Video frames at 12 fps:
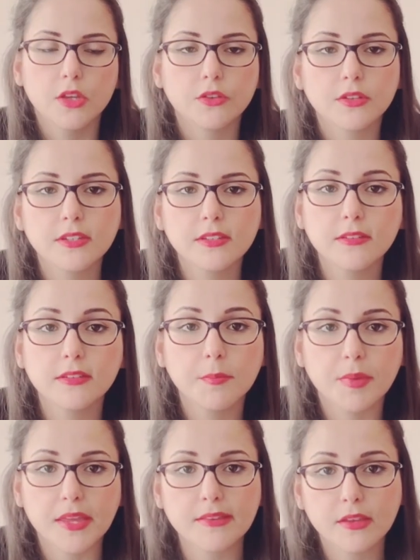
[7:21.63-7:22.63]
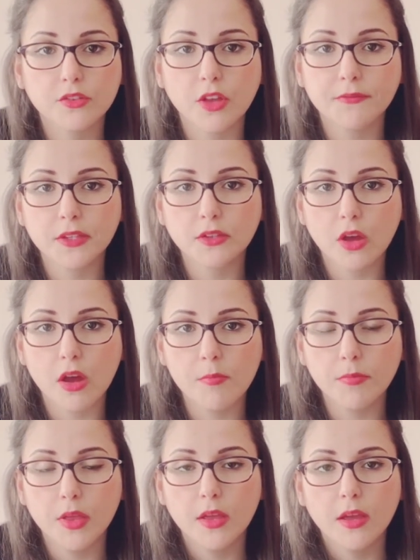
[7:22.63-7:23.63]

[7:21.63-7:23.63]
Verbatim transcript: So this is the basics of the DOM.